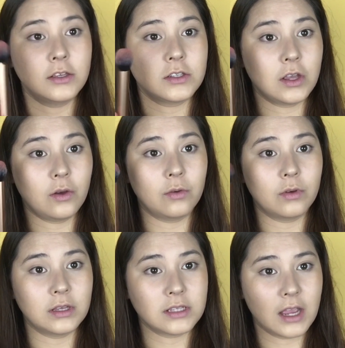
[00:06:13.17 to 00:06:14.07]
So
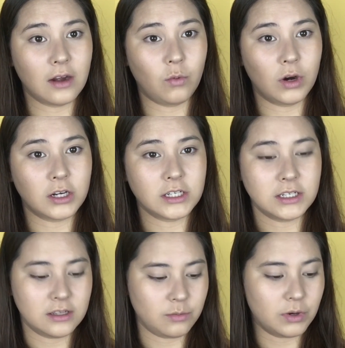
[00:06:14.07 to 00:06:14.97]
it's kind of worked
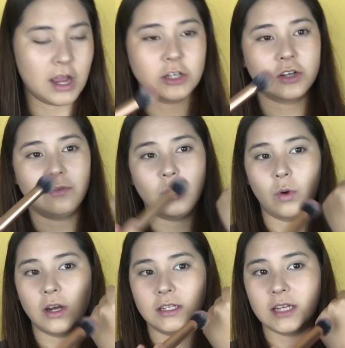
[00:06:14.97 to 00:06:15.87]
into the brush. If you
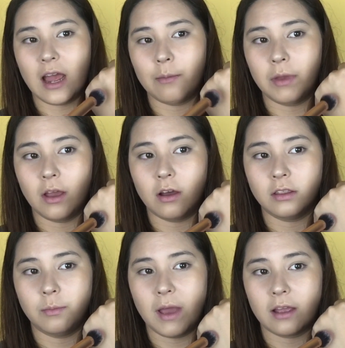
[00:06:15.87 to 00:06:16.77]
want to tap it
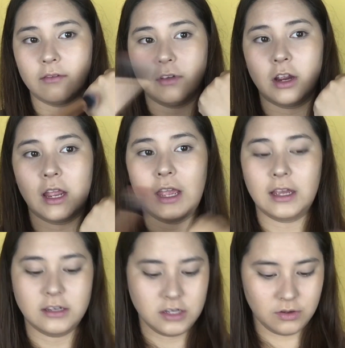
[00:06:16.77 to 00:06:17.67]
on the back of your
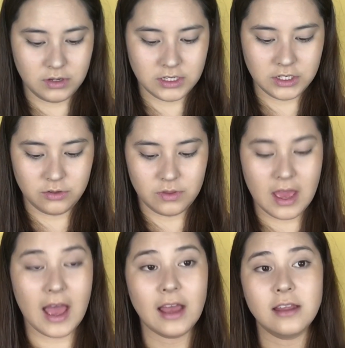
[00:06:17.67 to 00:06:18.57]
hand, you can do
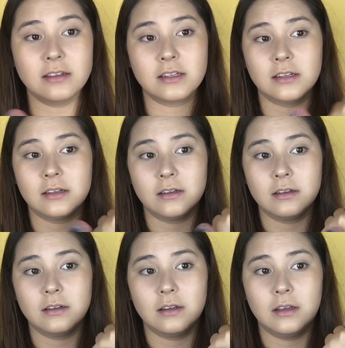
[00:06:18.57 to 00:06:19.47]
that
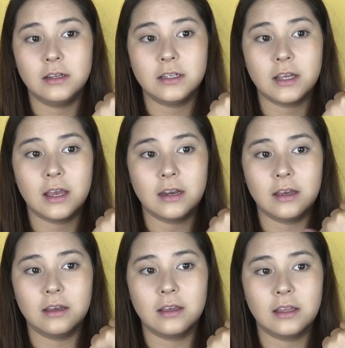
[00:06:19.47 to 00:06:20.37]
to kind
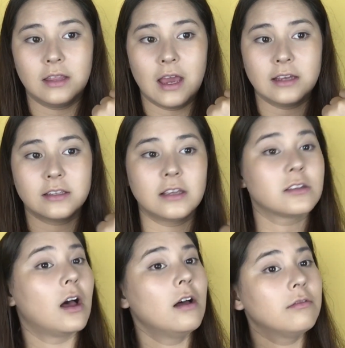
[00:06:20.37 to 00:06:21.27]
of get the
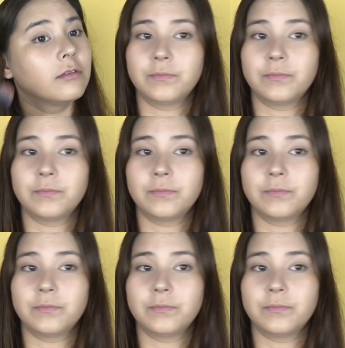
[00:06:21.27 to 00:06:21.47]
excess off.